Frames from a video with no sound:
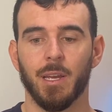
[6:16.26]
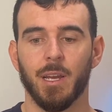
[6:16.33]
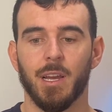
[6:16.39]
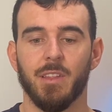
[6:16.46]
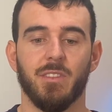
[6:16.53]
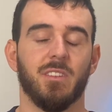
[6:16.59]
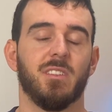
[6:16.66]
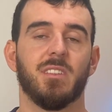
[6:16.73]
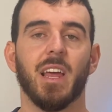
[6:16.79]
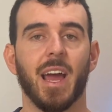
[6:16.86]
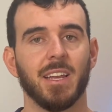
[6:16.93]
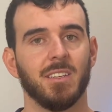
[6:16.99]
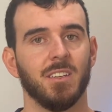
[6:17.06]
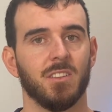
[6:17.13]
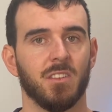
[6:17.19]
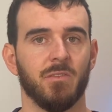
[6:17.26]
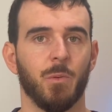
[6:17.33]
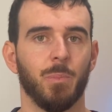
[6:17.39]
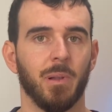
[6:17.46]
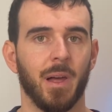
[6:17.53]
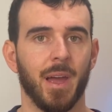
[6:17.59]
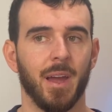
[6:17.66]
the status of a
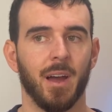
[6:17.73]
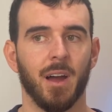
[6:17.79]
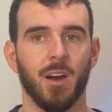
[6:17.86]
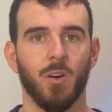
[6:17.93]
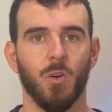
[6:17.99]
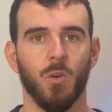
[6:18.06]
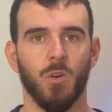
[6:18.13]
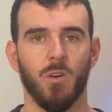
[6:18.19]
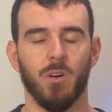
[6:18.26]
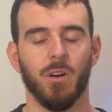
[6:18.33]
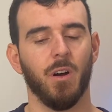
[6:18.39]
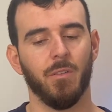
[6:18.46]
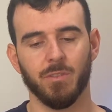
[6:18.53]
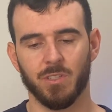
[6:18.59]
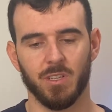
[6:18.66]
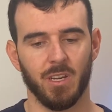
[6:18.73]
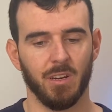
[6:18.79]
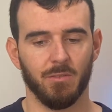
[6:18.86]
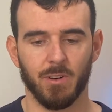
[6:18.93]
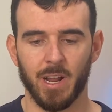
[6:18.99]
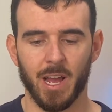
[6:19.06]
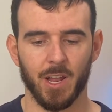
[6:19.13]
player, or
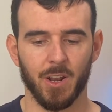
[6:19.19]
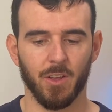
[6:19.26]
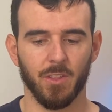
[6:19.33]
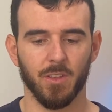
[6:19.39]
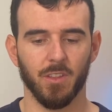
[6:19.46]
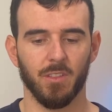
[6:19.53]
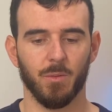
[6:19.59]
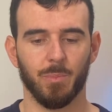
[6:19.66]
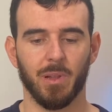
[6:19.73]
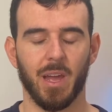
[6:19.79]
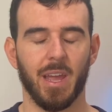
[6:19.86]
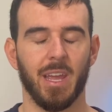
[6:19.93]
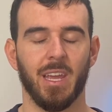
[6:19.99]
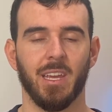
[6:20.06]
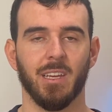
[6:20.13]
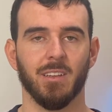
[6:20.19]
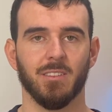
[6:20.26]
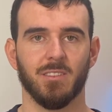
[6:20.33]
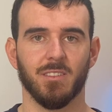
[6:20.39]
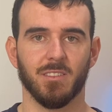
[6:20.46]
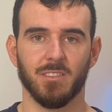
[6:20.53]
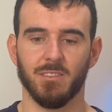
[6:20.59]
obviously Ronaldo, the player he
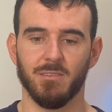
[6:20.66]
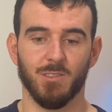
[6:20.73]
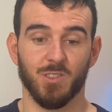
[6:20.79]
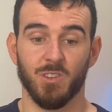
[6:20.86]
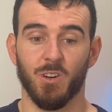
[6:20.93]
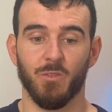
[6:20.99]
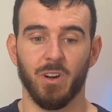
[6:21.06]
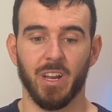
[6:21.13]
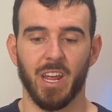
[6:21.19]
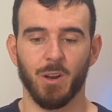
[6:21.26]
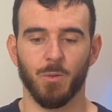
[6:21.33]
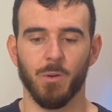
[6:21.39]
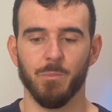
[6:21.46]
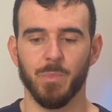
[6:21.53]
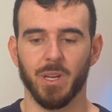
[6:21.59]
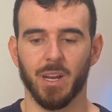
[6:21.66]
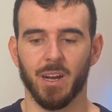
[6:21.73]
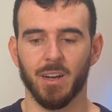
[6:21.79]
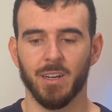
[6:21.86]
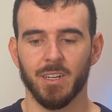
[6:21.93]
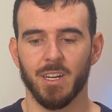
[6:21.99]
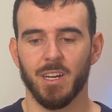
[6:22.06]
is, there's not really anyone
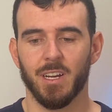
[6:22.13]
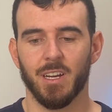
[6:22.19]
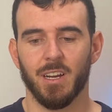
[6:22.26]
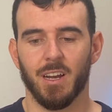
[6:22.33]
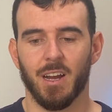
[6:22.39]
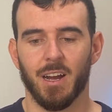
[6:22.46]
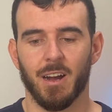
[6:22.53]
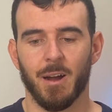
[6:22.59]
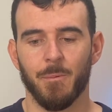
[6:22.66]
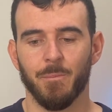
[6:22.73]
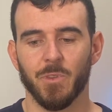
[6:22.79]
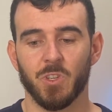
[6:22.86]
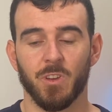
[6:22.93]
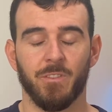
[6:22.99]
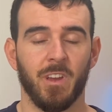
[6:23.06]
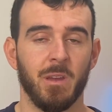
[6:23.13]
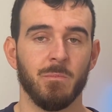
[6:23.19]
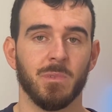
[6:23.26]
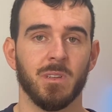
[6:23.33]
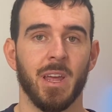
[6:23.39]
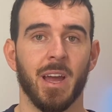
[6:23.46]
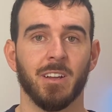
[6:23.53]
bigger. So for
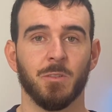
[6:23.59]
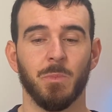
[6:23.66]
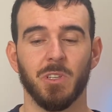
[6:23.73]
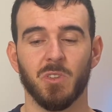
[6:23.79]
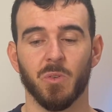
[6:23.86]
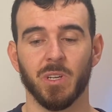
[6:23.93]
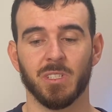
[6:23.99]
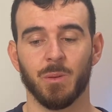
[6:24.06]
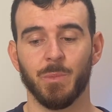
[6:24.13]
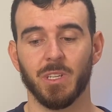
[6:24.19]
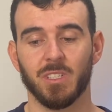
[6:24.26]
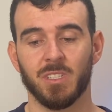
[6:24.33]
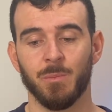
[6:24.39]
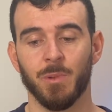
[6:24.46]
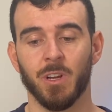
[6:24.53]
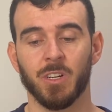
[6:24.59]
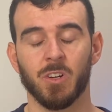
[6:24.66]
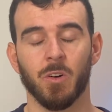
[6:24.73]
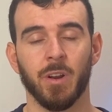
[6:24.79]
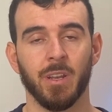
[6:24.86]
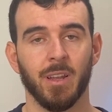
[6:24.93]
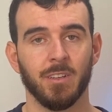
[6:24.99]
him now to be doing something similar and
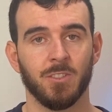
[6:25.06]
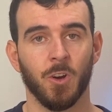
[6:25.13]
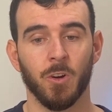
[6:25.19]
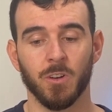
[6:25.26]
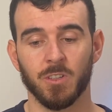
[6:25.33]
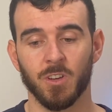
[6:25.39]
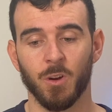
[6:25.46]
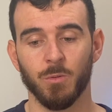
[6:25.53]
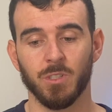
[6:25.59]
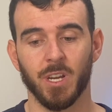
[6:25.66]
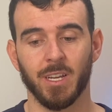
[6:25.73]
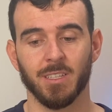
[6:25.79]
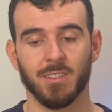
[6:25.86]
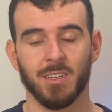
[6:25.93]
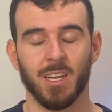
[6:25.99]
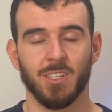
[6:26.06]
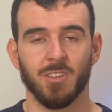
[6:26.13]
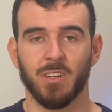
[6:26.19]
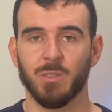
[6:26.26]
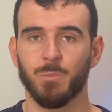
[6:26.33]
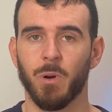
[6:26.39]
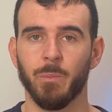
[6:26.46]
gone toe-to-toe with Jadon Sancho,
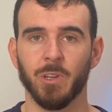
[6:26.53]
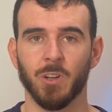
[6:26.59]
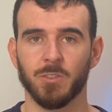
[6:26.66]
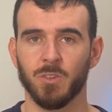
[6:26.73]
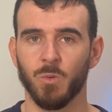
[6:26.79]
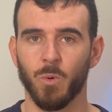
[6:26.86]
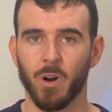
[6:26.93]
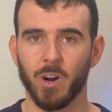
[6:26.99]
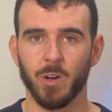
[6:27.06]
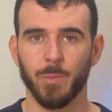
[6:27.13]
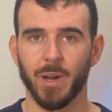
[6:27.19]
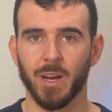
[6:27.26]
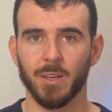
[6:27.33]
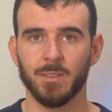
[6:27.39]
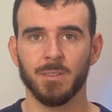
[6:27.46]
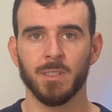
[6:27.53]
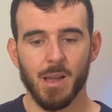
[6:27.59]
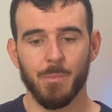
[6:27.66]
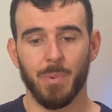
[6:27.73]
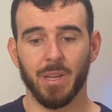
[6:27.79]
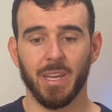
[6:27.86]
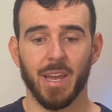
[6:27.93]
he's probably not too worried about.
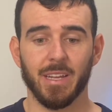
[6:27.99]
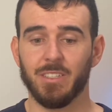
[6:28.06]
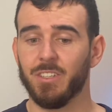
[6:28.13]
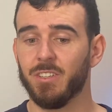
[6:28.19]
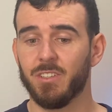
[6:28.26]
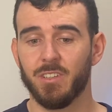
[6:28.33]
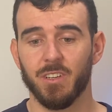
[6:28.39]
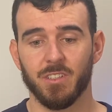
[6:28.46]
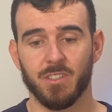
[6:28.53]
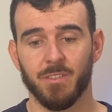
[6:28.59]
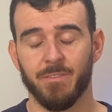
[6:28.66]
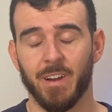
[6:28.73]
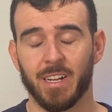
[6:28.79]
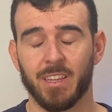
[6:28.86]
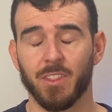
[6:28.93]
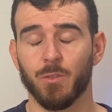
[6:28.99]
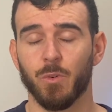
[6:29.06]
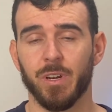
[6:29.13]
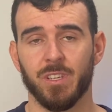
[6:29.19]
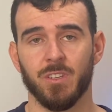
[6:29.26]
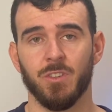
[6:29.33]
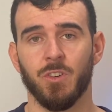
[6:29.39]
But yeah, just the fact that the
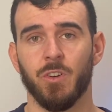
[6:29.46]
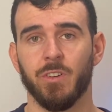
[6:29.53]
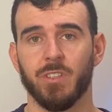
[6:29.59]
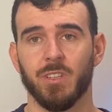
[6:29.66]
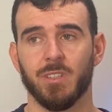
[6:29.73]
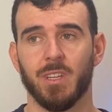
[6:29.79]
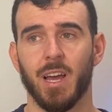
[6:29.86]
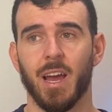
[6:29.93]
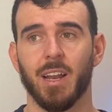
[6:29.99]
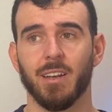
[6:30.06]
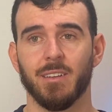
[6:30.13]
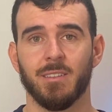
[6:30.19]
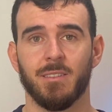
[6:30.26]
recent news is that